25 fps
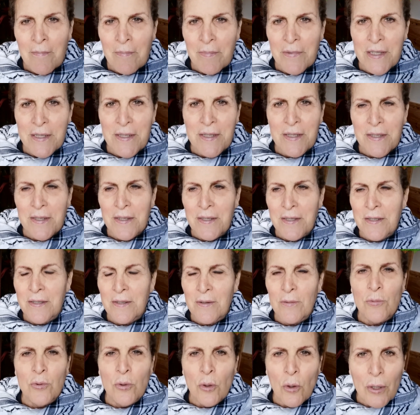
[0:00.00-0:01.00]
This
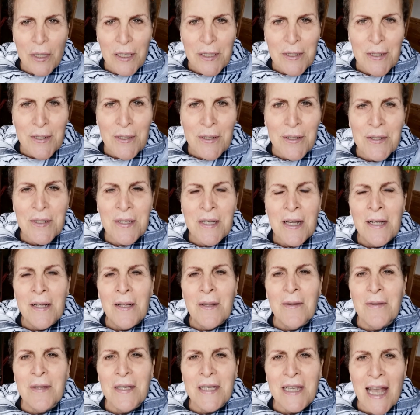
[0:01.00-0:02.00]
is Reuters,
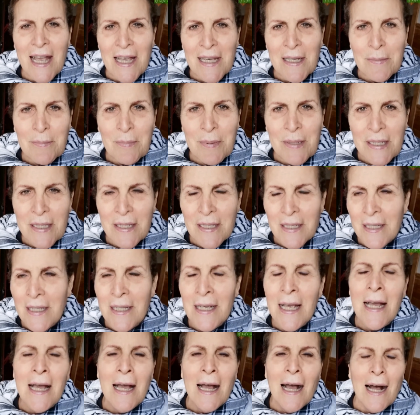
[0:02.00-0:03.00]
the
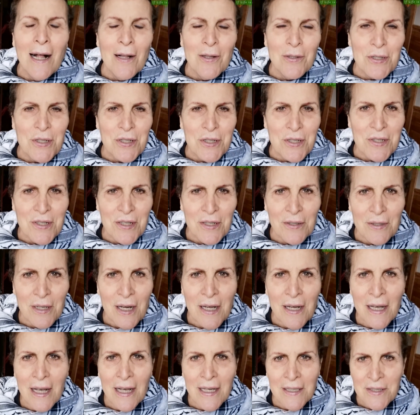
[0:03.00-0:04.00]
AP, Al
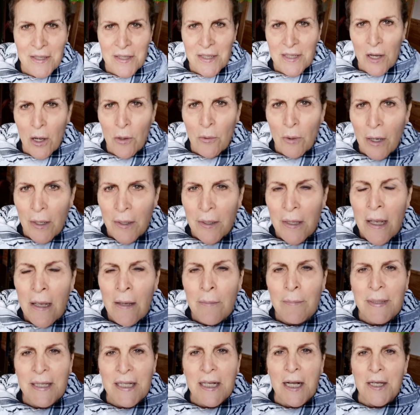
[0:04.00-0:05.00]
Jazeera, and so on,
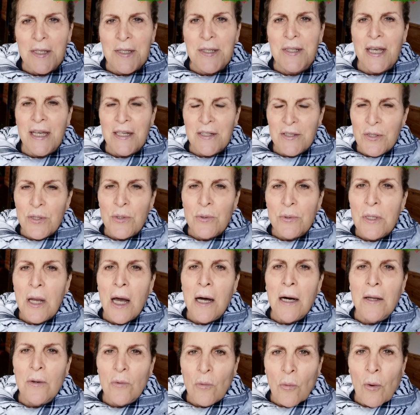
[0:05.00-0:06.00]
because they do
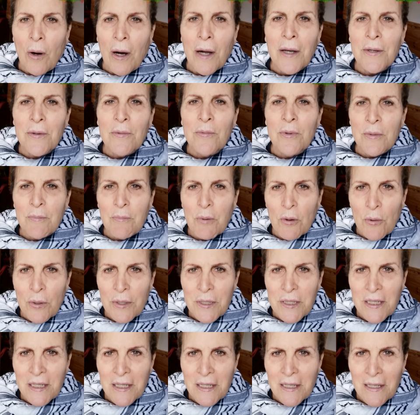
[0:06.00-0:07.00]
not want
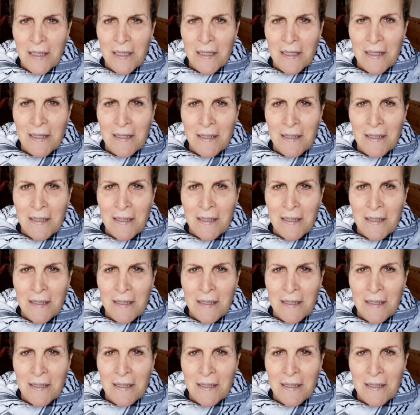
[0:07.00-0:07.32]
reporting.